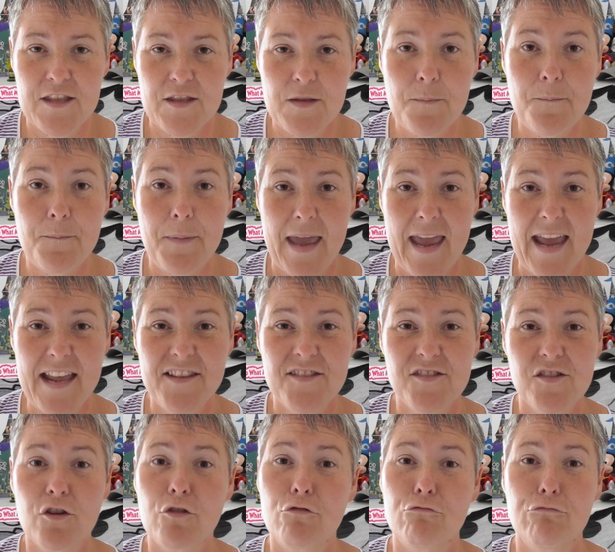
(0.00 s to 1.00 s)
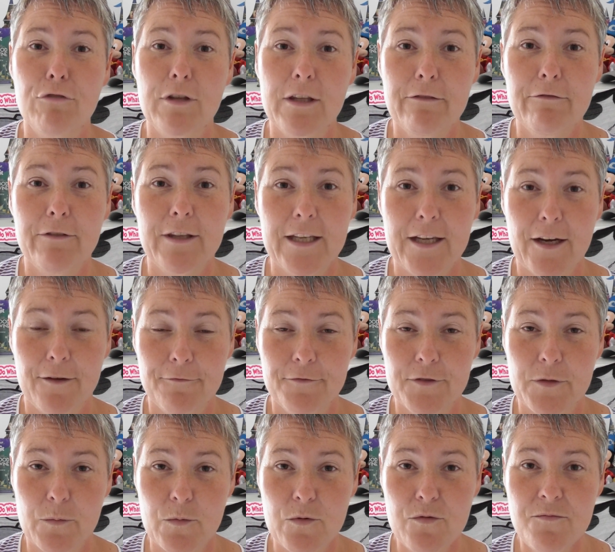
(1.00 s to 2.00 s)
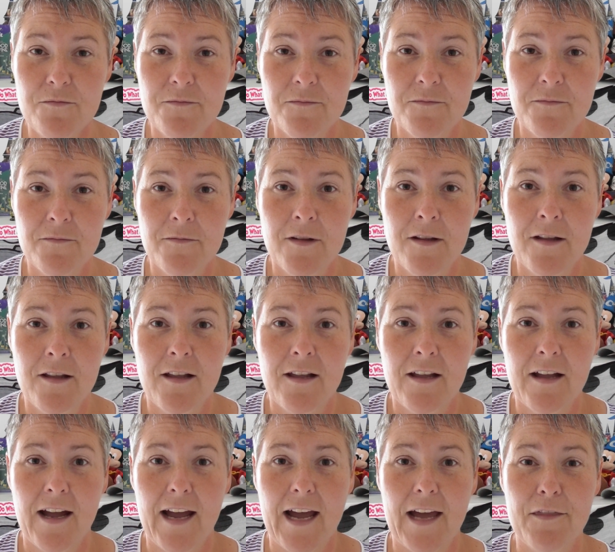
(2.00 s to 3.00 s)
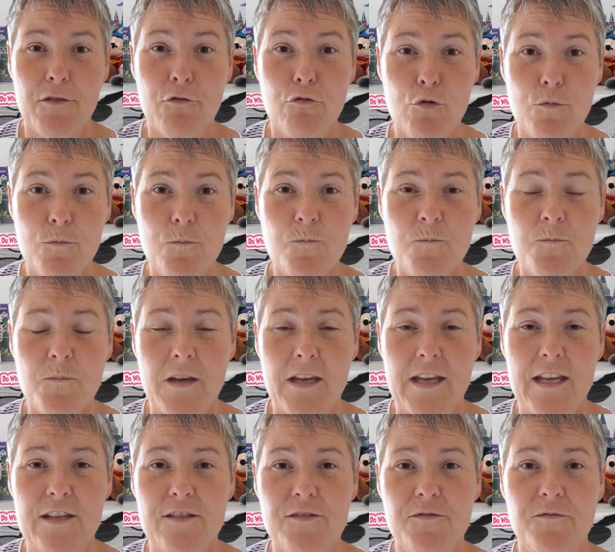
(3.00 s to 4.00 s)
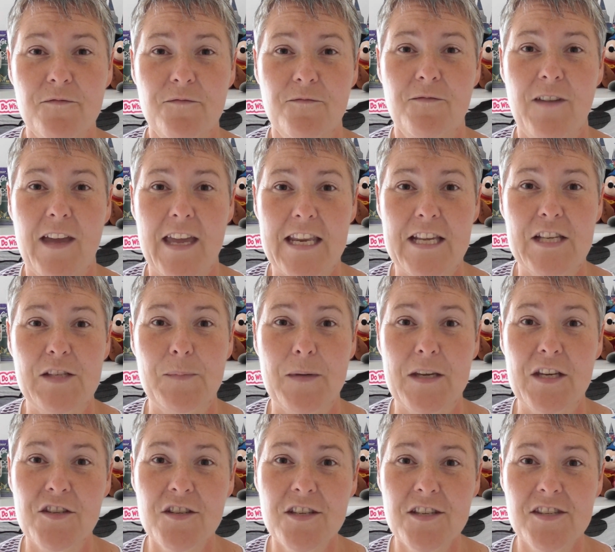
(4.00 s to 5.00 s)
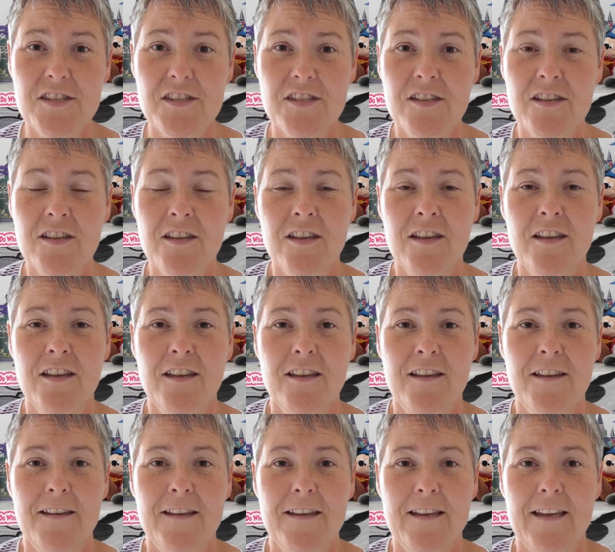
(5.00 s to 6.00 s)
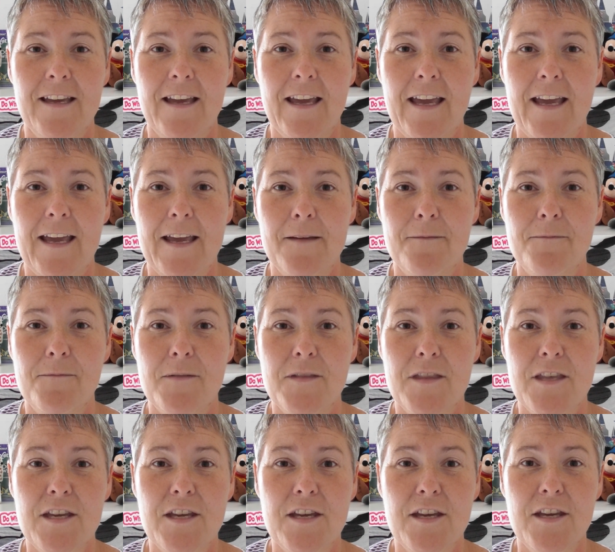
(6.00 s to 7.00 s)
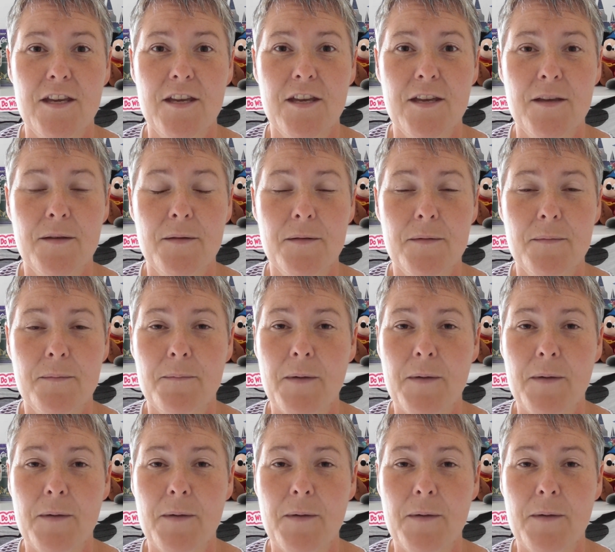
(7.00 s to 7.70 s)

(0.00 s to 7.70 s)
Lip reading: The beds are really comfortable, and the room is very spacious. The